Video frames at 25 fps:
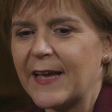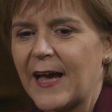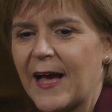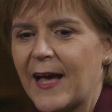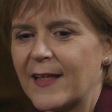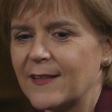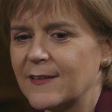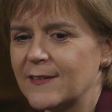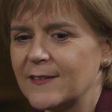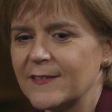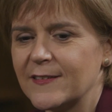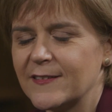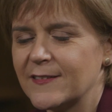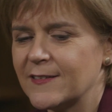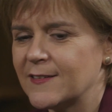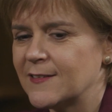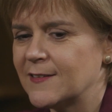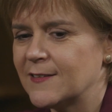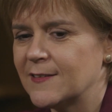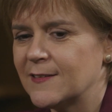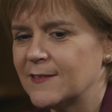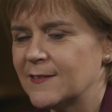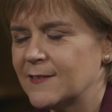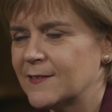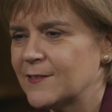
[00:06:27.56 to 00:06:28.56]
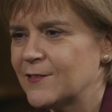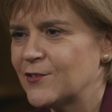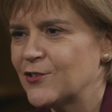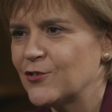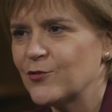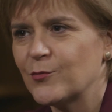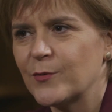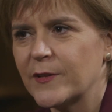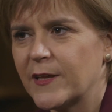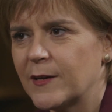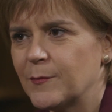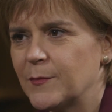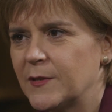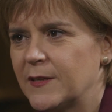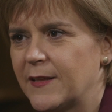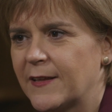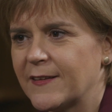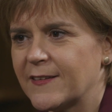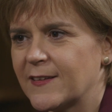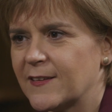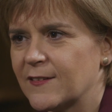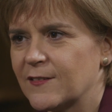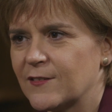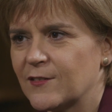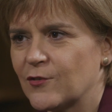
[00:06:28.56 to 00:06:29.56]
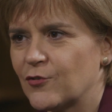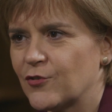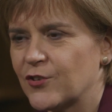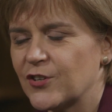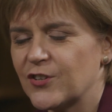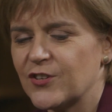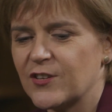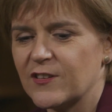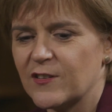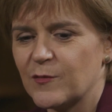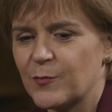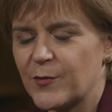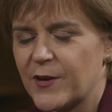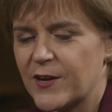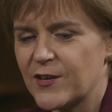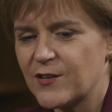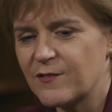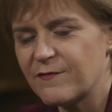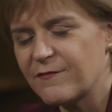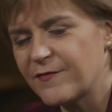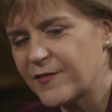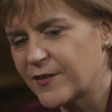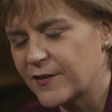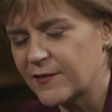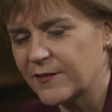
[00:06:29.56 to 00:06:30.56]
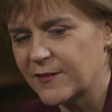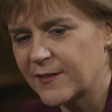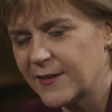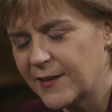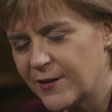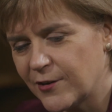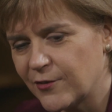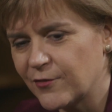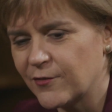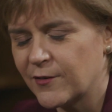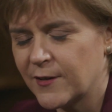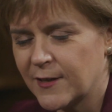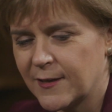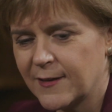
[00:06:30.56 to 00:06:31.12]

gallus and do you know what that means? That's a no. Scottish expression for, you know,